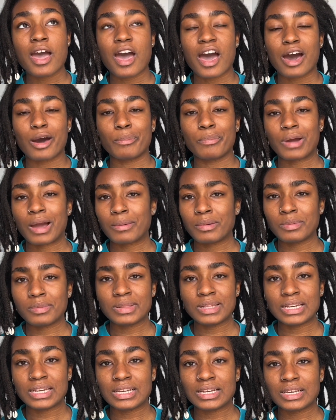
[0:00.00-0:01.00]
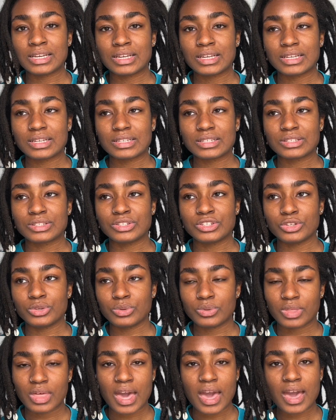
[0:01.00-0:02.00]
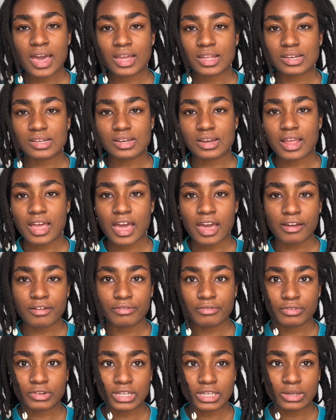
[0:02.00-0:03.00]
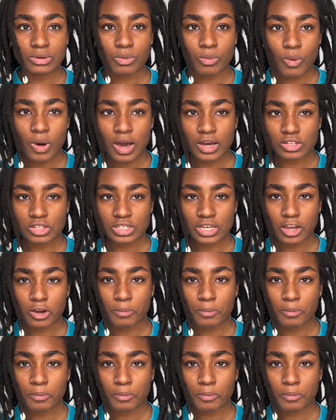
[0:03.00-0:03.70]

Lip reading: I'll probably do that every wash day.